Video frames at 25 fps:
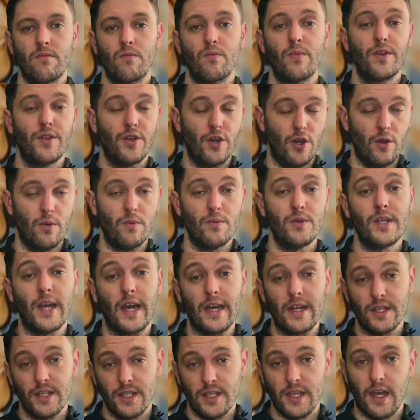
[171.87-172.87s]
with whom she
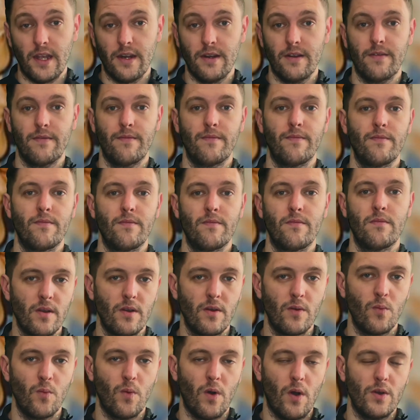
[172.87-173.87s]
had a son.
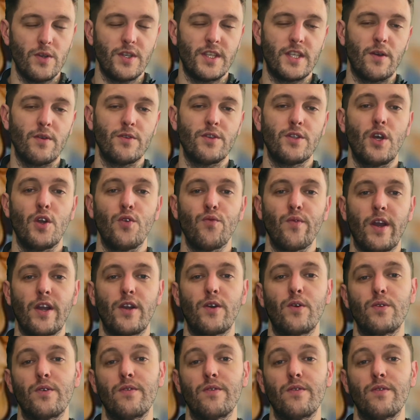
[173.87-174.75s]
Whilst there was no record